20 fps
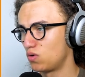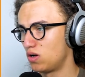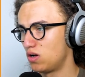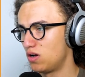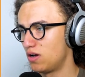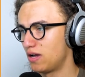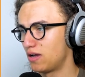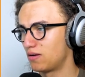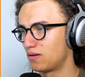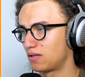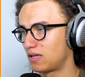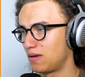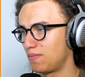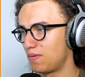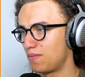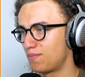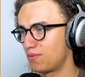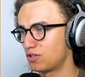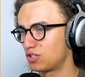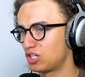wall and keep
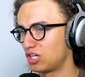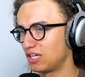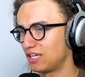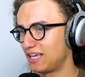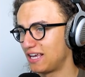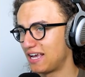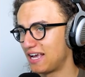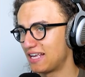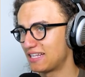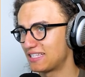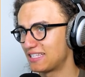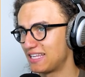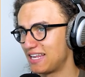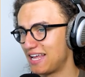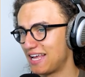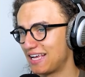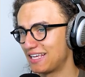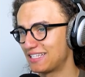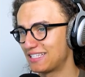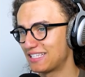on pushing. Yes,
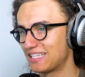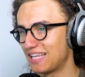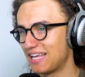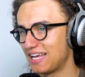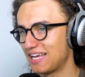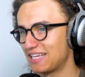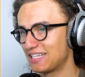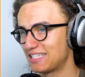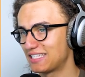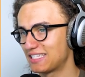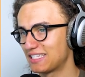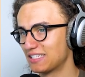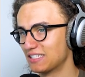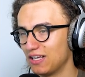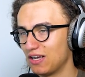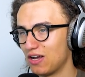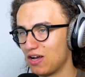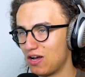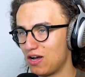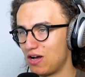nice, nice.
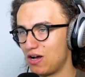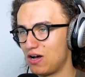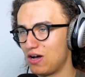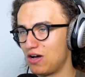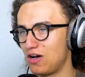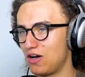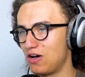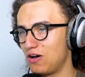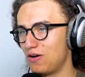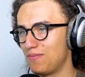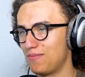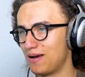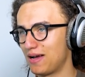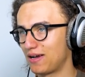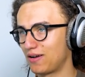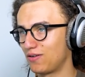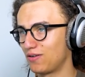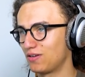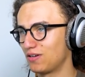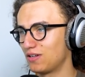Oh my
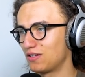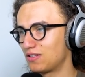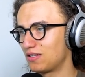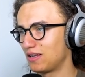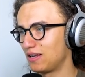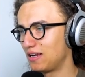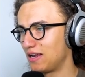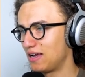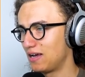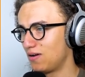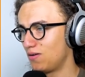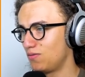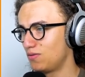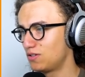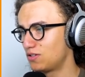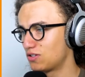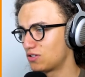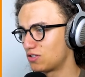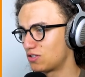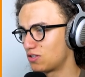goodness. And now we
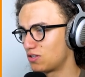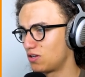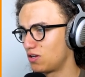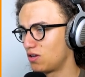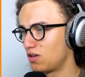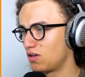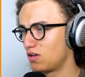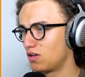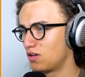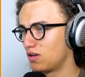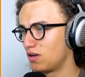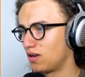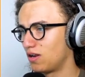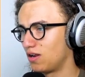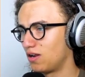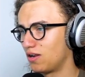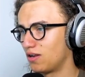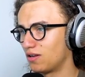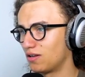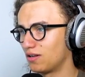just
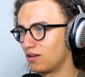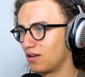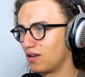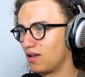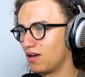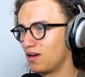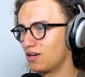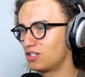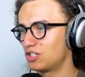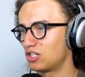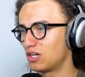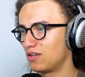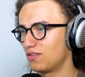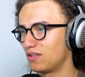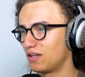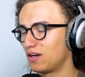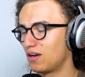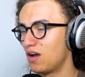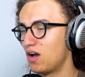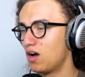launch on
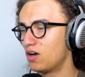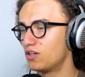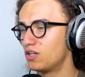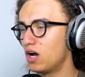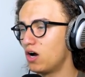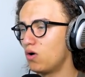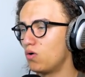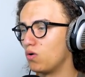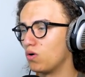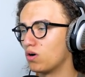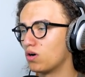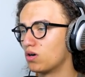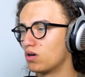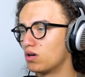there. No!